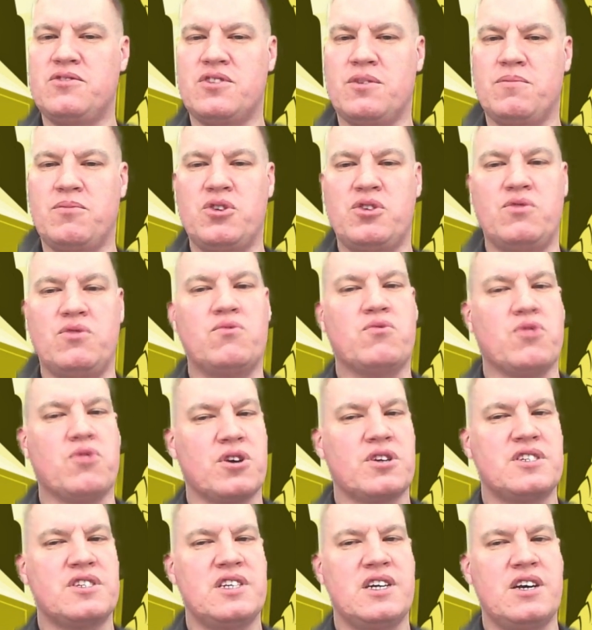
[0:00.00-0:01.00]
someone who
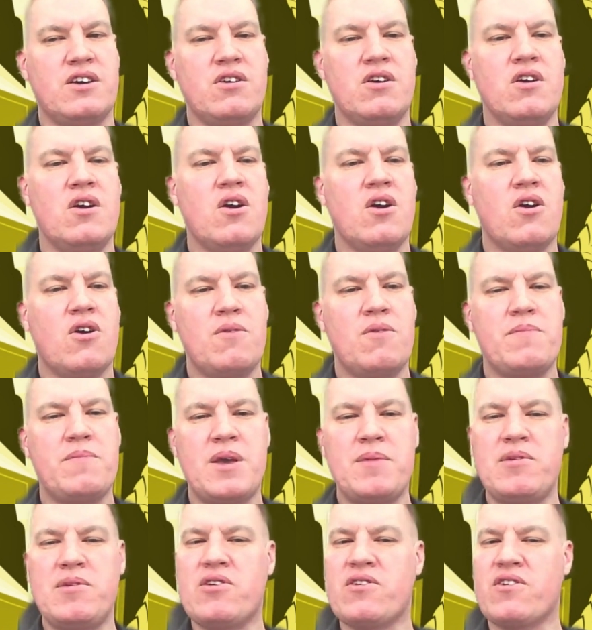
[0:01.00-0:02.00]
works there, or
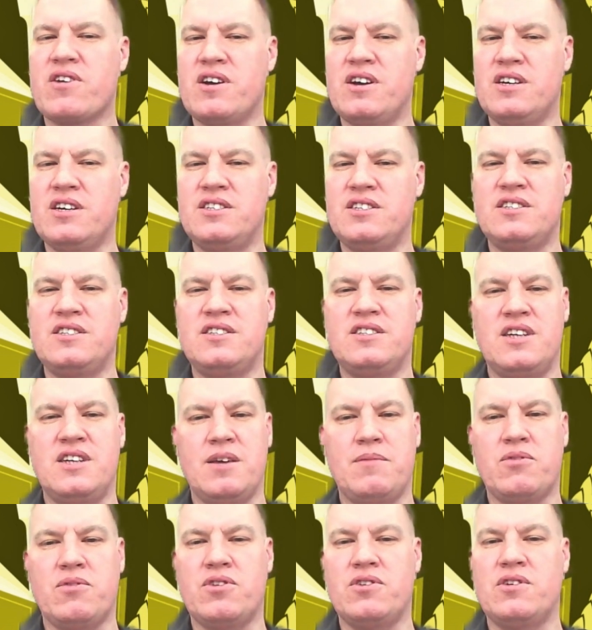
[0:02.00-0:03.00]
maybe your cousin's
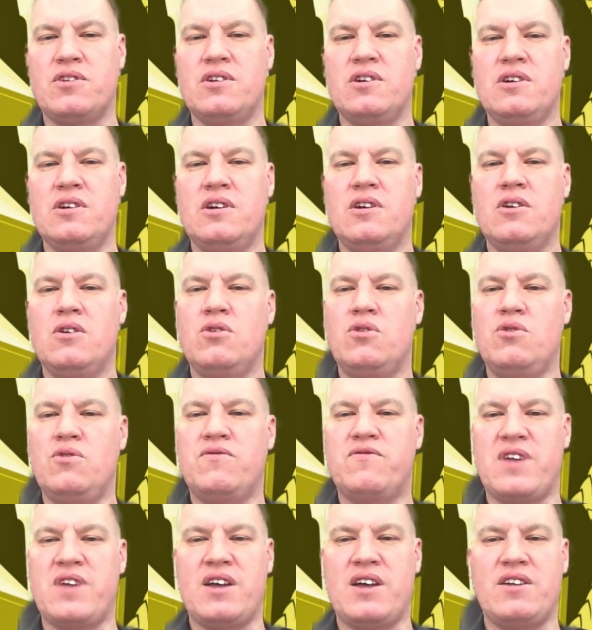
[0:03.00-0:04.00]
neighbor who
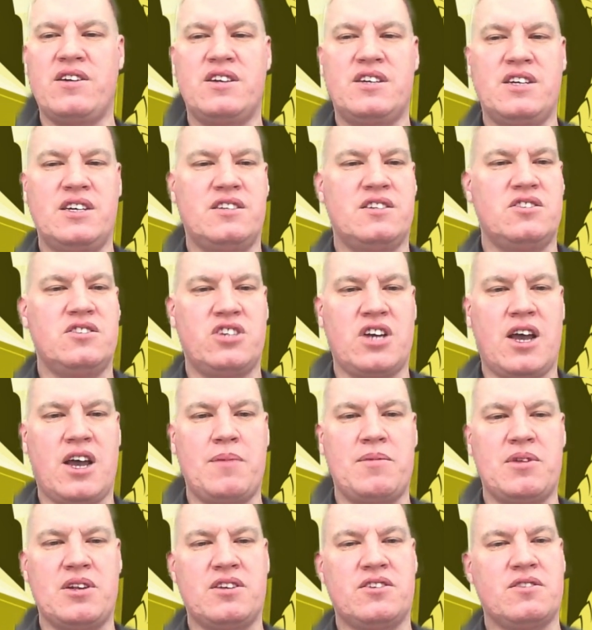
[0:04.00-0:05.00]
found a decent
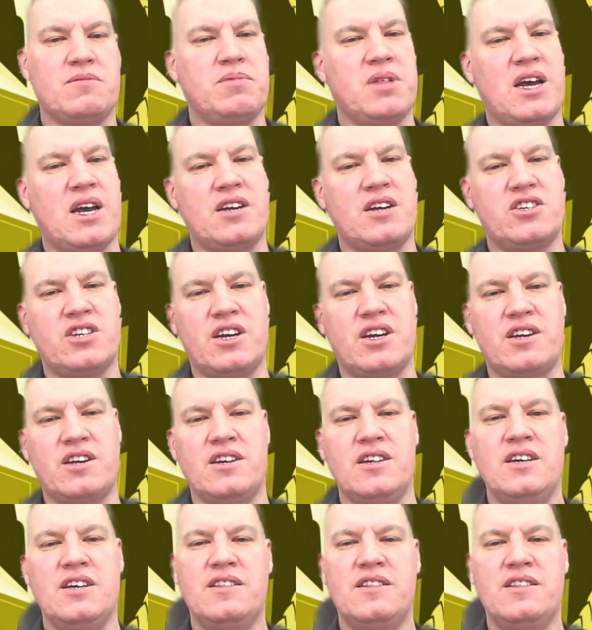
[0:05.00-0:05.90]
job in the supply chain.